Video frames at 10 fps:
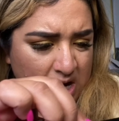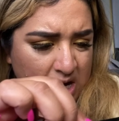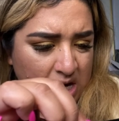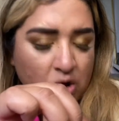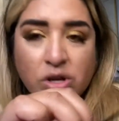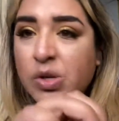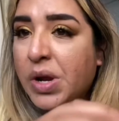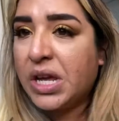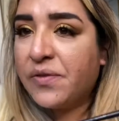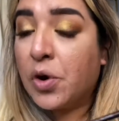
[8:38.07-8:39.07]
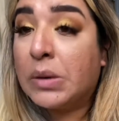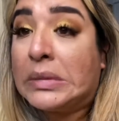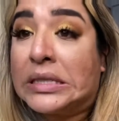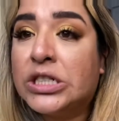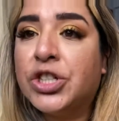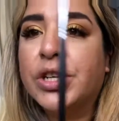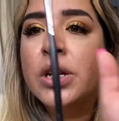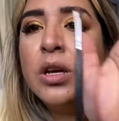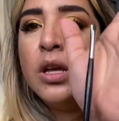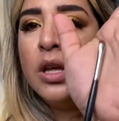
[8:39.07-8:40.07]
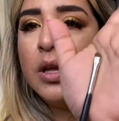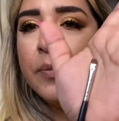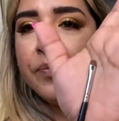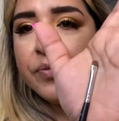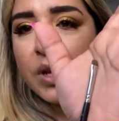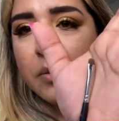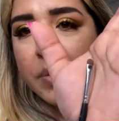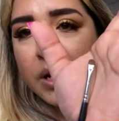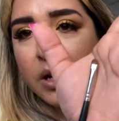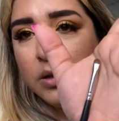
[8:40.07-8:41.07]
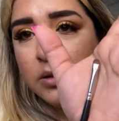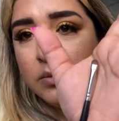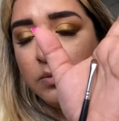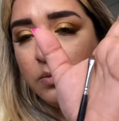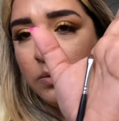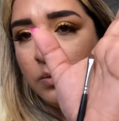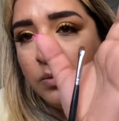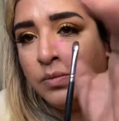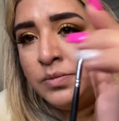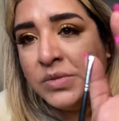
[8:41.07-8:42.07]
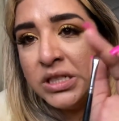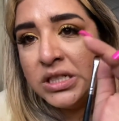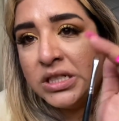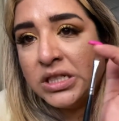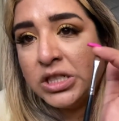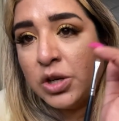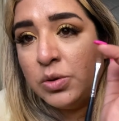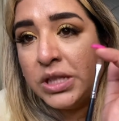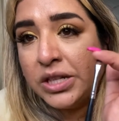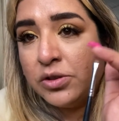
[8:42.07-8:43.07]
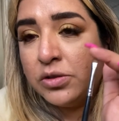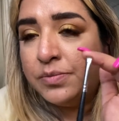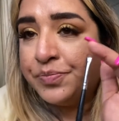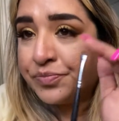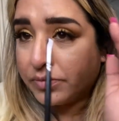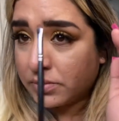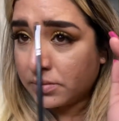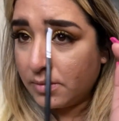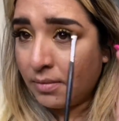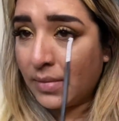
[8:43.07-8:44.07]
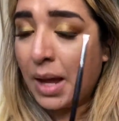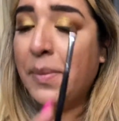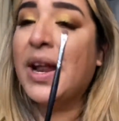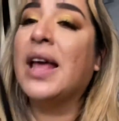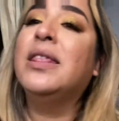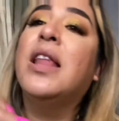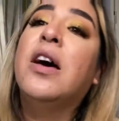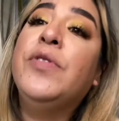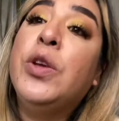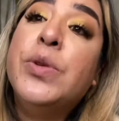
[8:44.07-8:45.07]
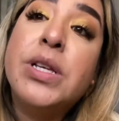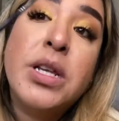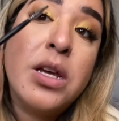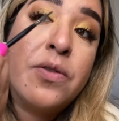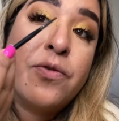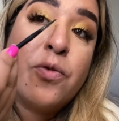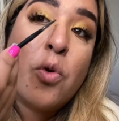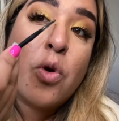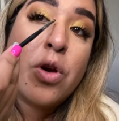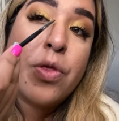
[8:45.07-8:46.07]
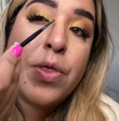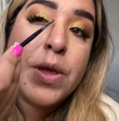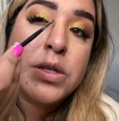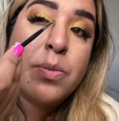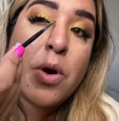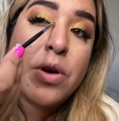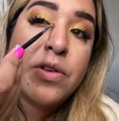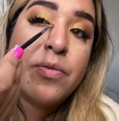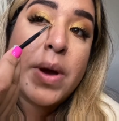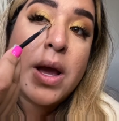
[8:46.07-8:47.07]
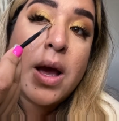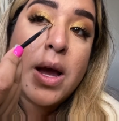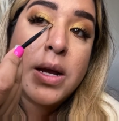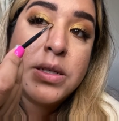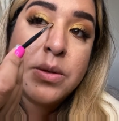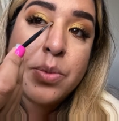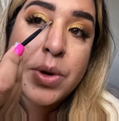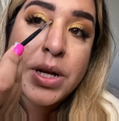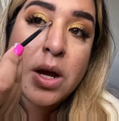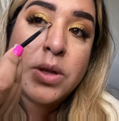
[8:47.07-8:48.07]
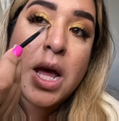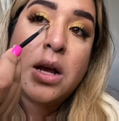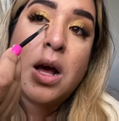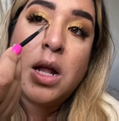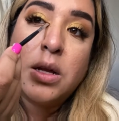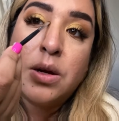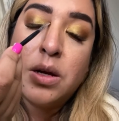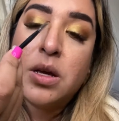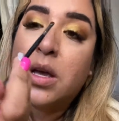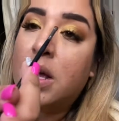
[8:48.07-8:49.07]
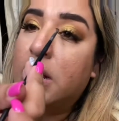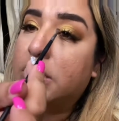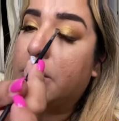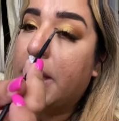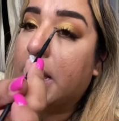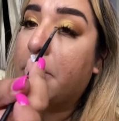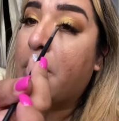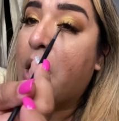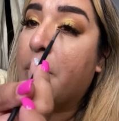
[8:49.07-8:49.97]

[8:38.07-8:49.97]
or 24, I'm not sure. But this is so little, but I love using it for this part of my eye to bring out that color, to make it pop.